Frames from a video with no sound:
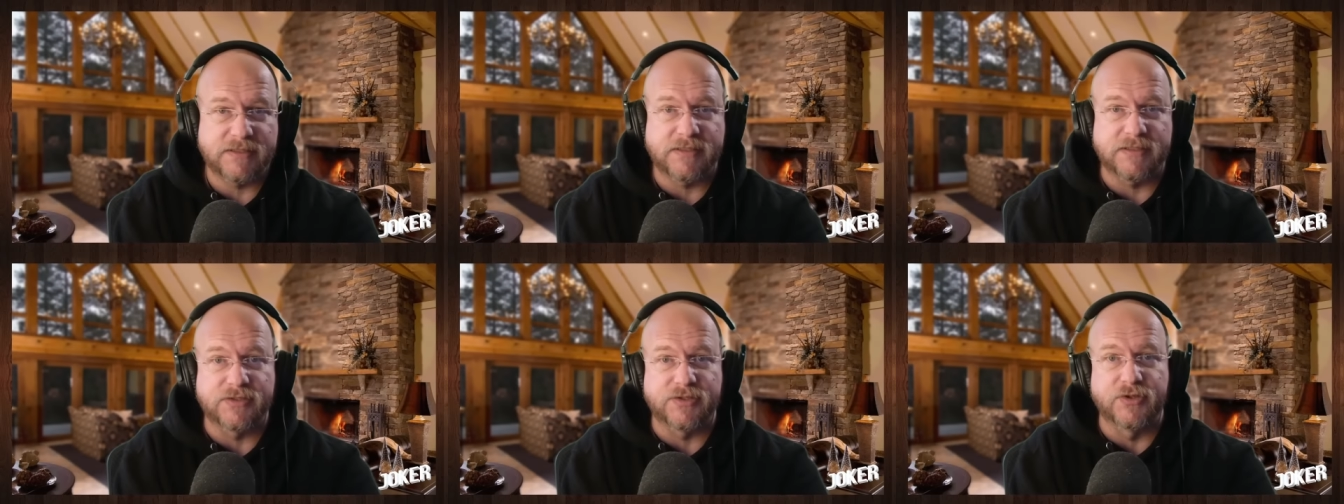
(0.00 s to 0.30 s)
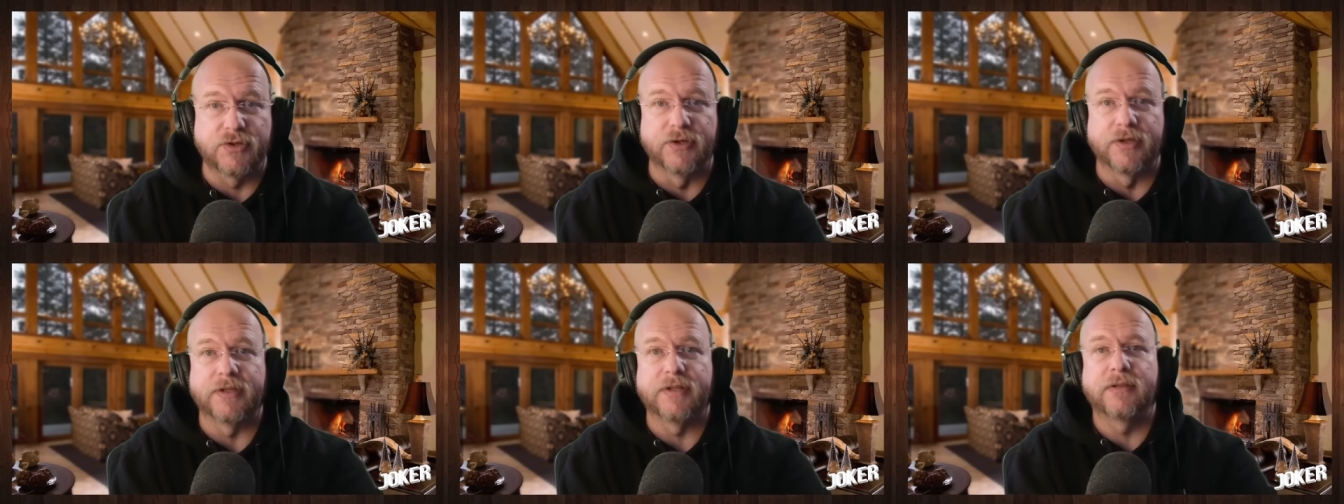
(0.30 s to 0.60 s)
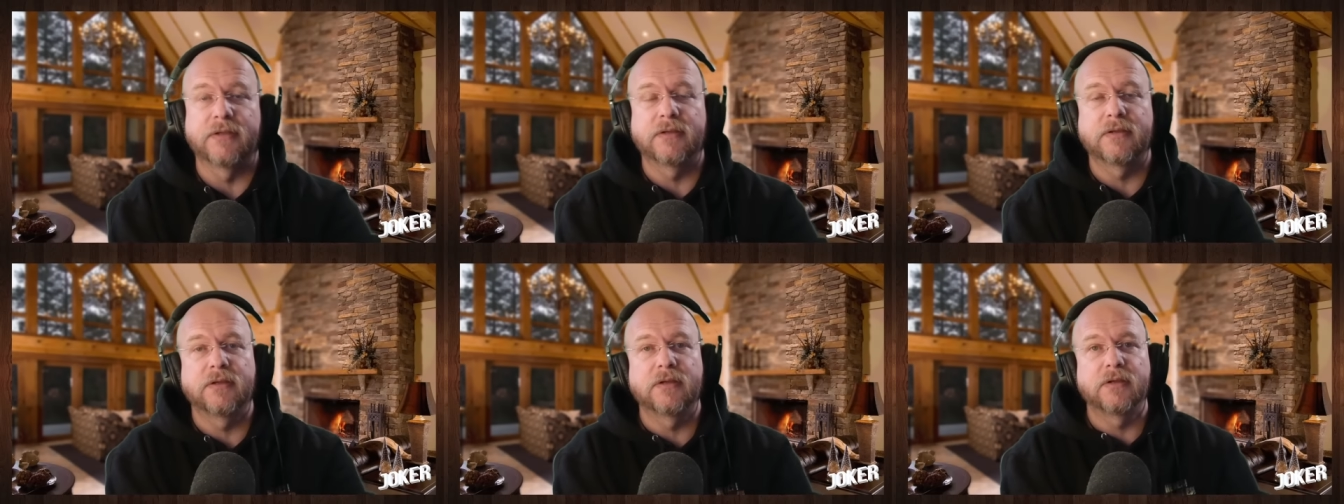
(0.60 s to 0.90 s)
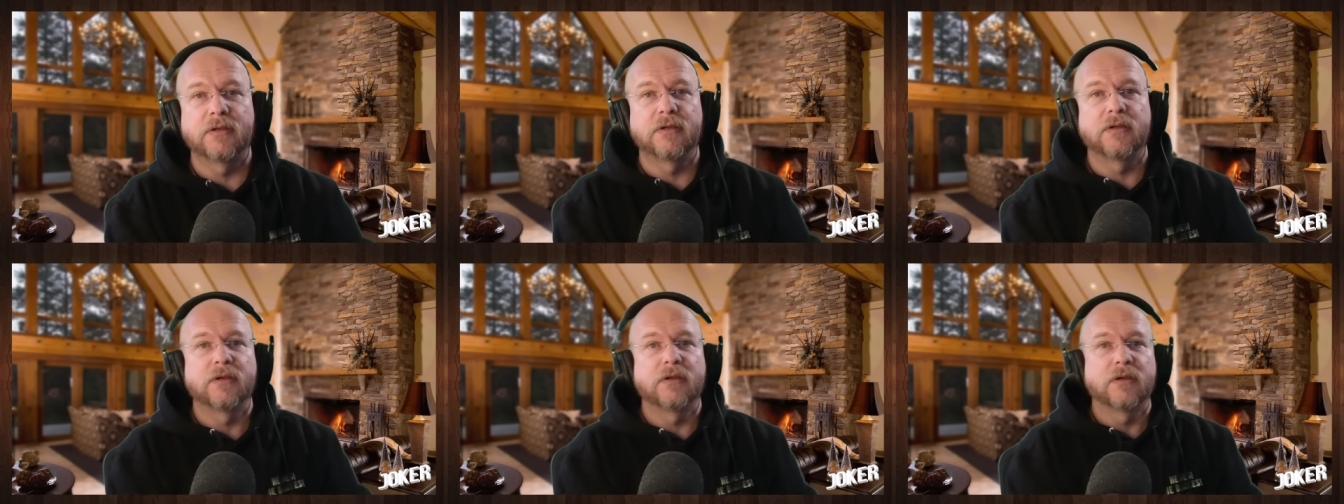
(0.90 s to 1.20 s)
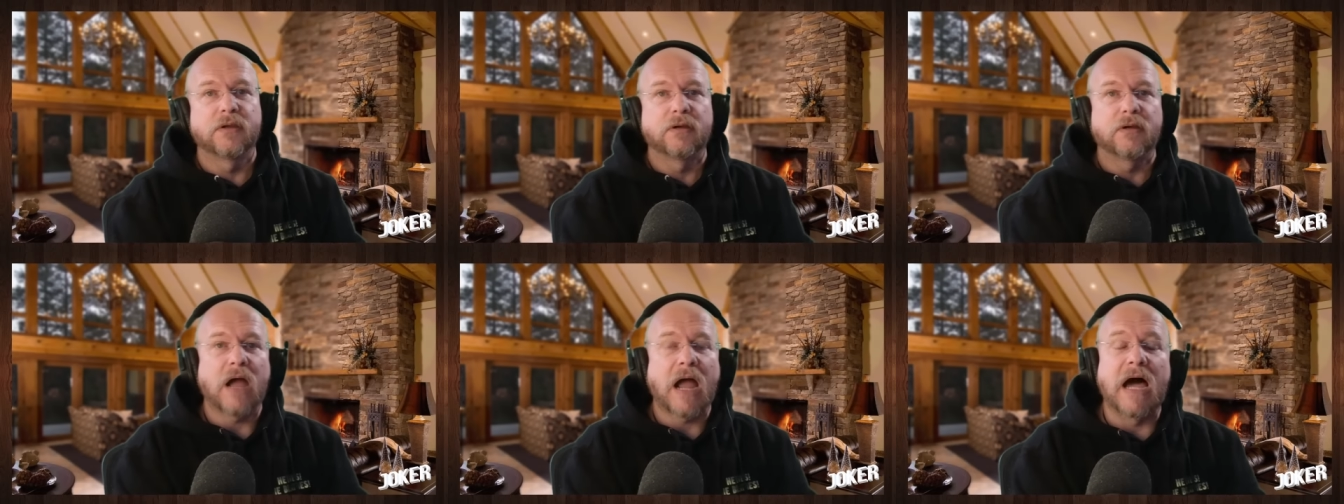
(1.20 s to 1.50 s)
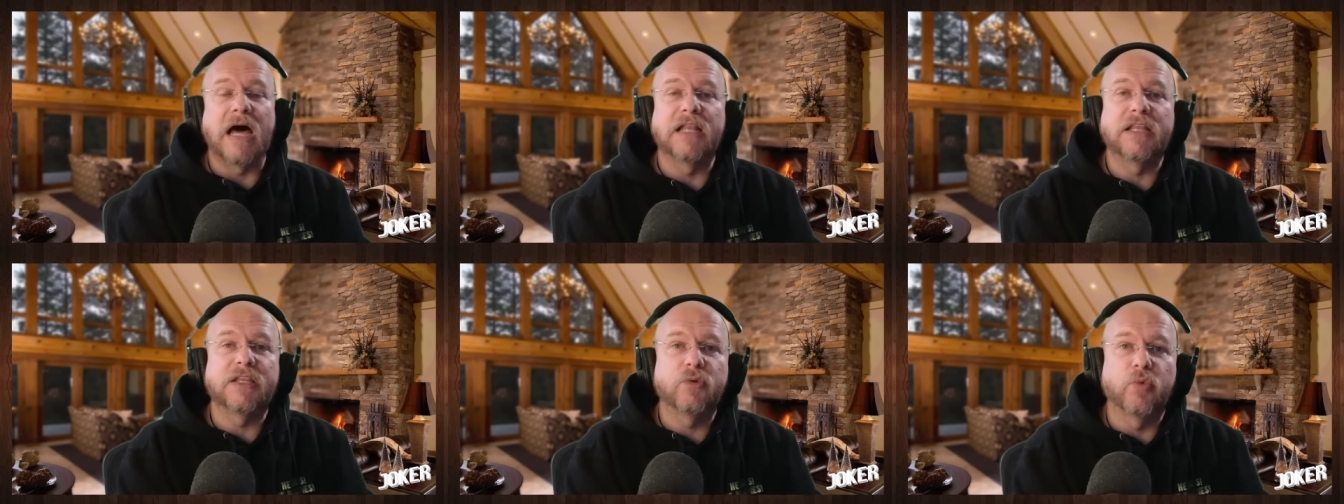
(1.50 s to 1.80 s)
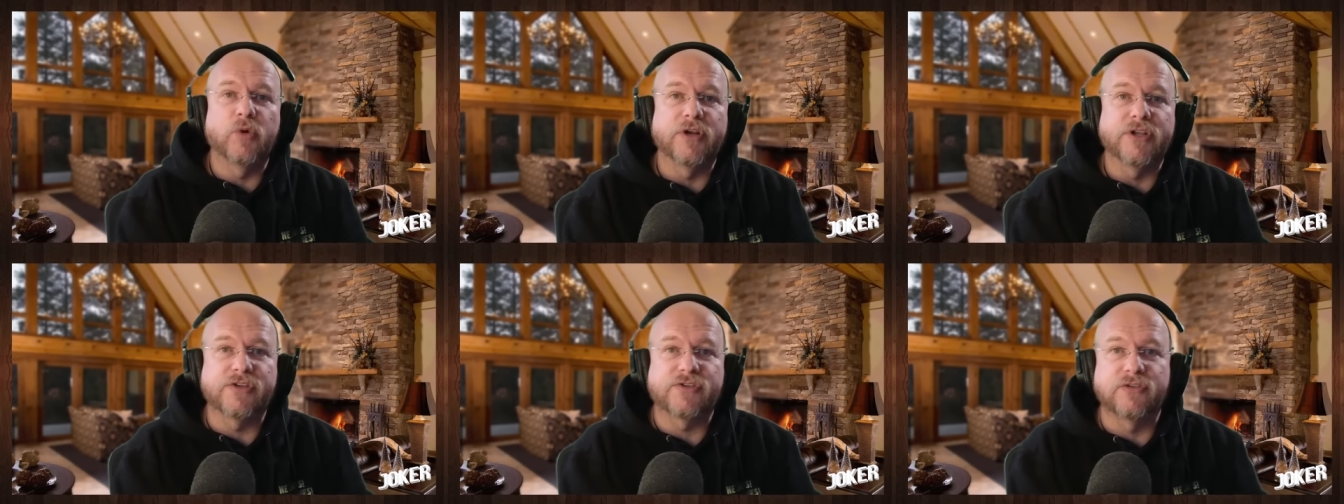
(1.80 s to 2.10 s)
is good.
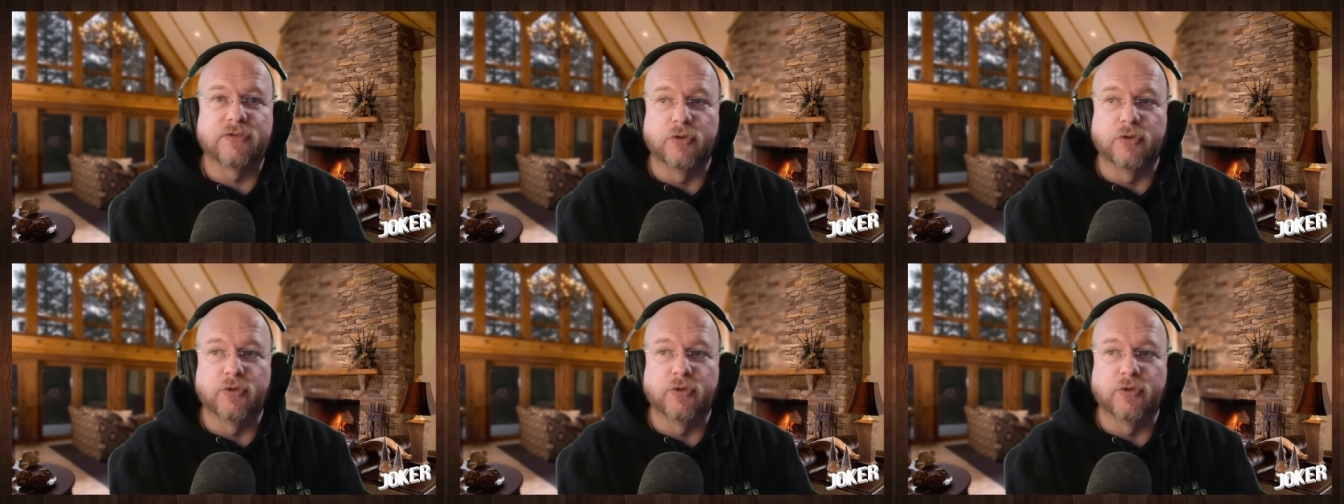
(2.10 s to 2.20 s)
Hollywood is